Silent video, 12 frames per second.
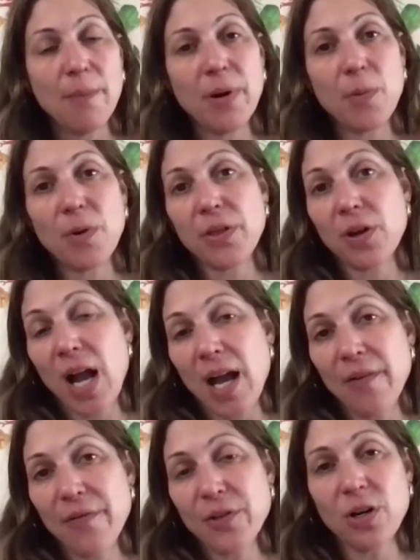But what they're
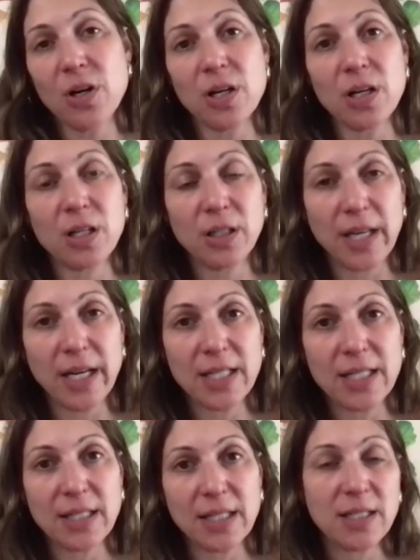after are
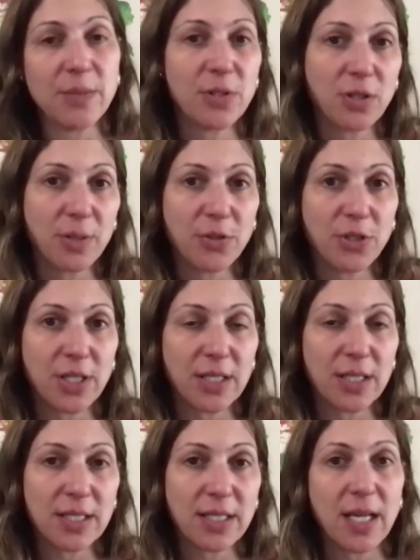clicks and
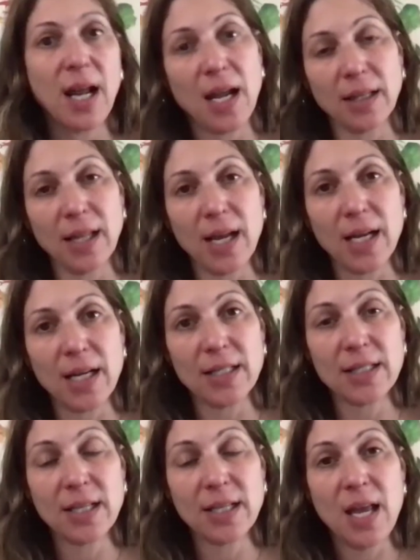subscriptions and
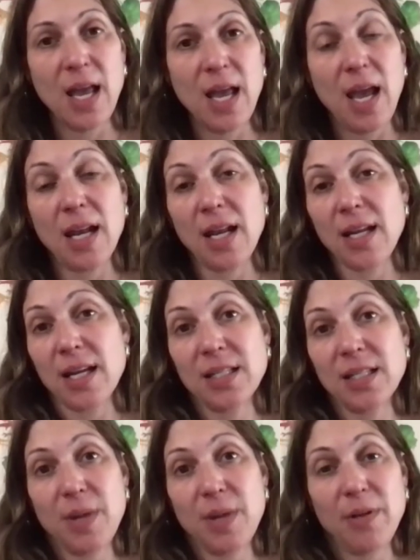headlines, and I
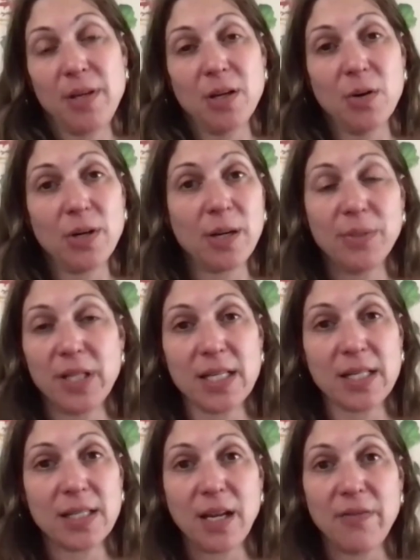guess maybe going on
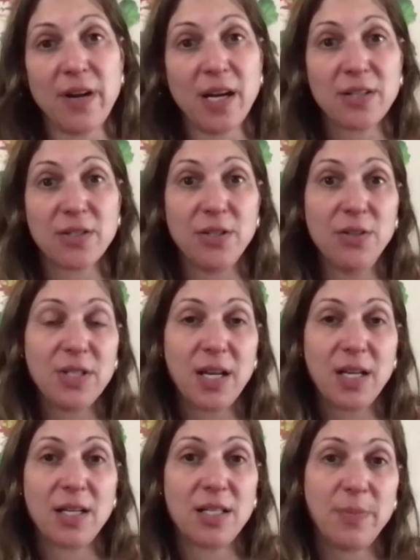places like Fox News
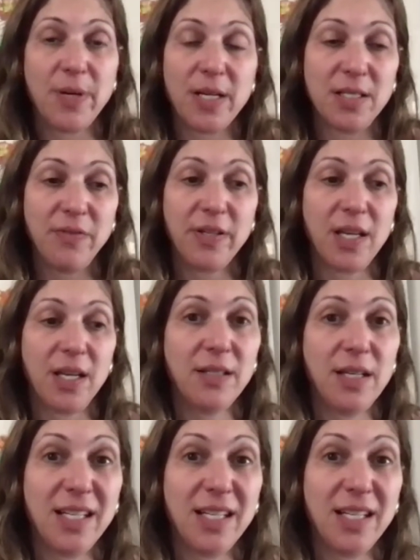and getting to pontificate.